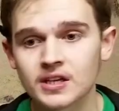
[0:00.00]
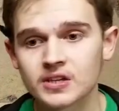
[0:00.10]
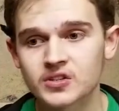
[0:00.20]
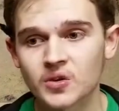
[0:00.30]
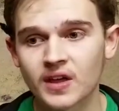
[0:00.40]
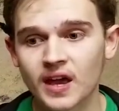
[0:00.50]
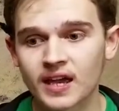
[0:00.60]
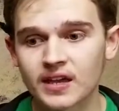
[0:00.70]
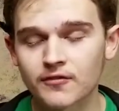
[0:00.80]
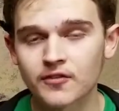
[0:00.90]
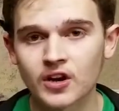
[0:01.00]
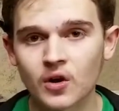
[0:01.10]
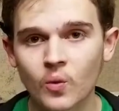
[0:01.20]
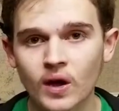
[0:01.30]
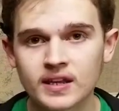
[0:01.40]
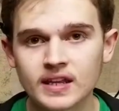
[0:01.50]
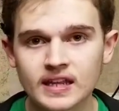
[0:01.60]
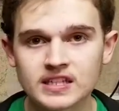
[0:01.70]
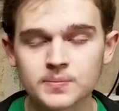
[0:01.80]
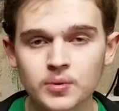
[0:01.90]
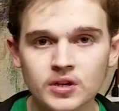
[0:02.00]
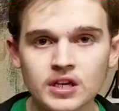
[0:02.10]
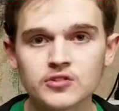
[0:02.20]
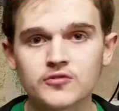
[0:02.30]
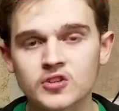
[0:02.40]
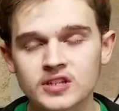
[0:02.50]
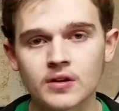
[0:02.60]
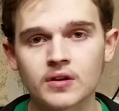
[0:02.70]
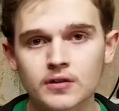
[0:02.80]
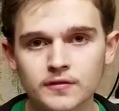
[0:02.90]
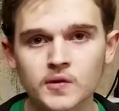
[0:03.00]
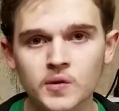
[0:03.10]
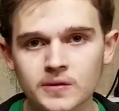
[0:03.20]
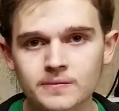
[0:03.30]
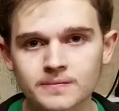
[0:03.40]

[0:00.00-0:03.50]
so that I can figure out when he needs to put each foot down on the floor.